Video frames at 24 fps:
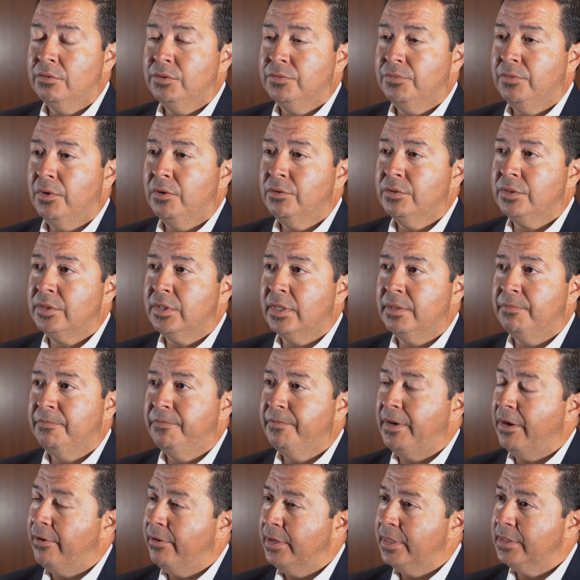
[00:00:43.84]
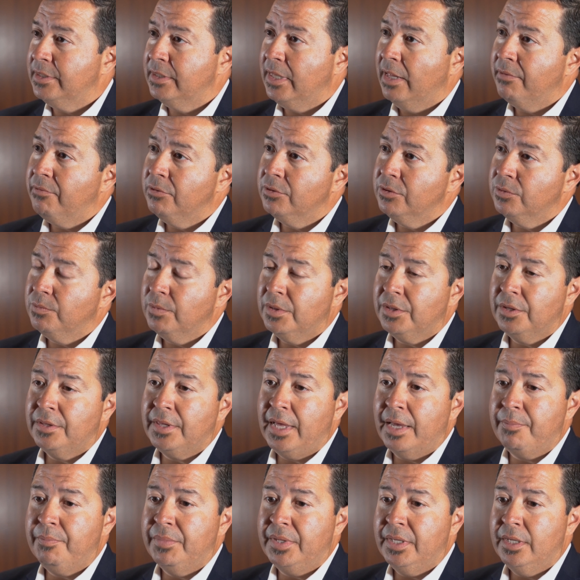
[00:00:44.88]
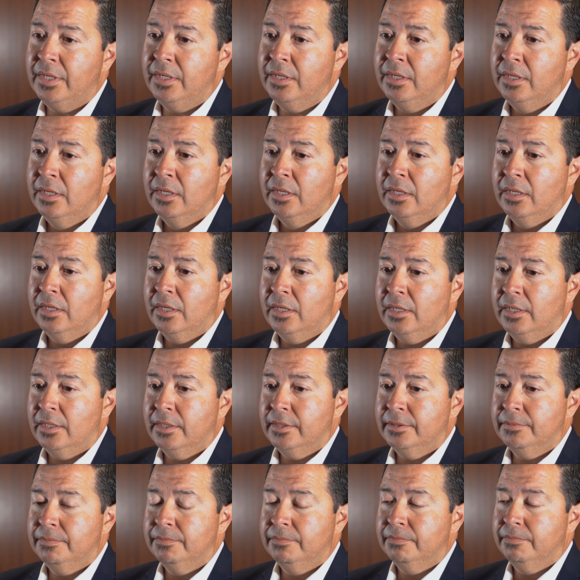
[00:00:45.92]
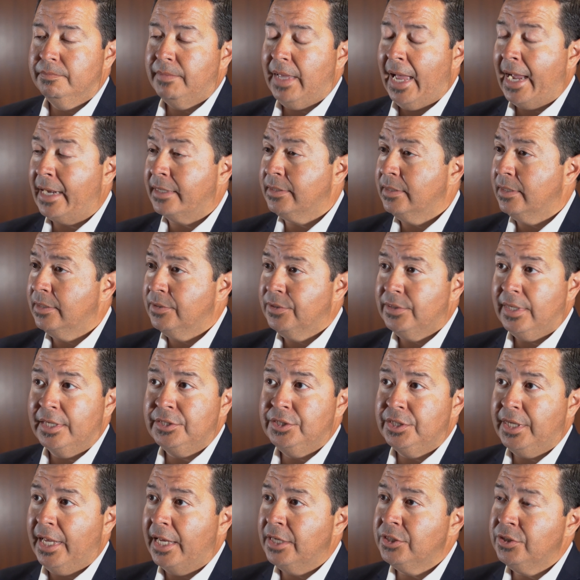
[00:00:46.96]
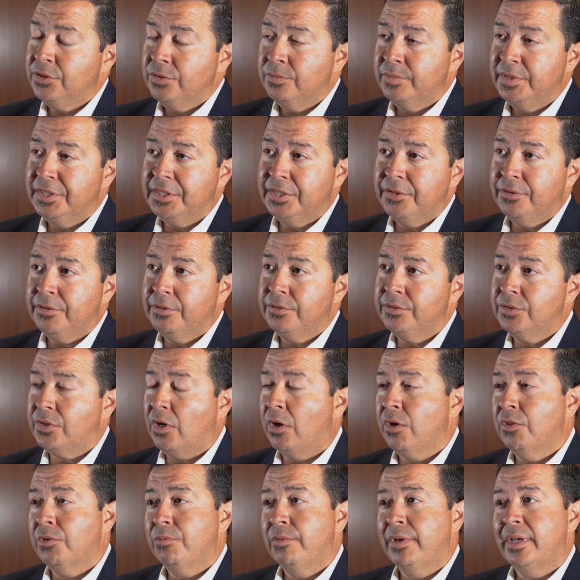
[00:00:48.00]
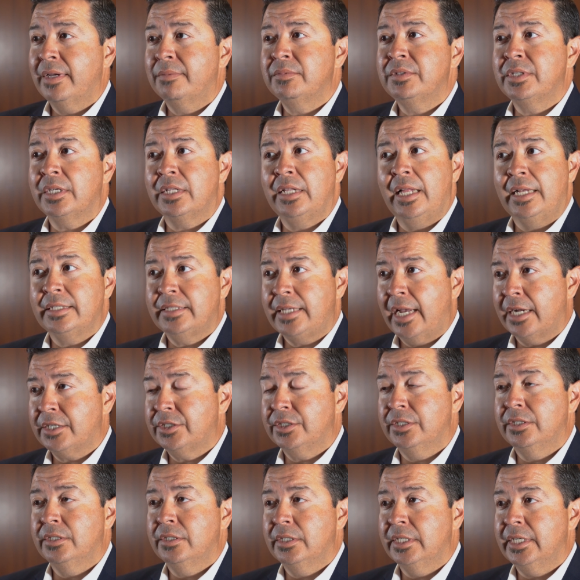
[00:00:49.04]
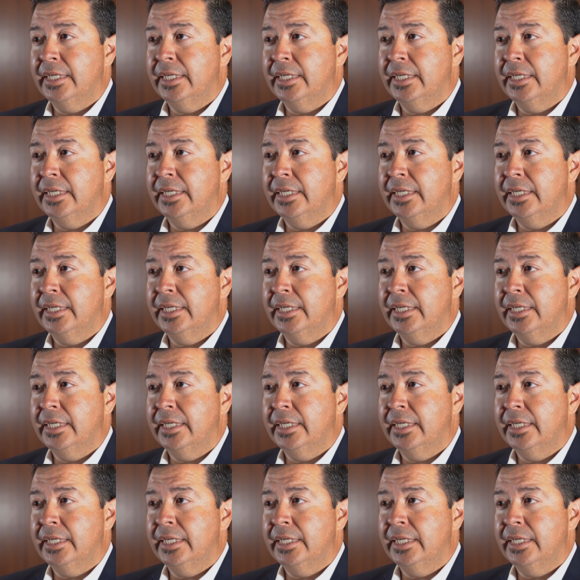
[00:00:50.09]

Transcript: folks in various levels, whether that be access to educational materials all the way up to class action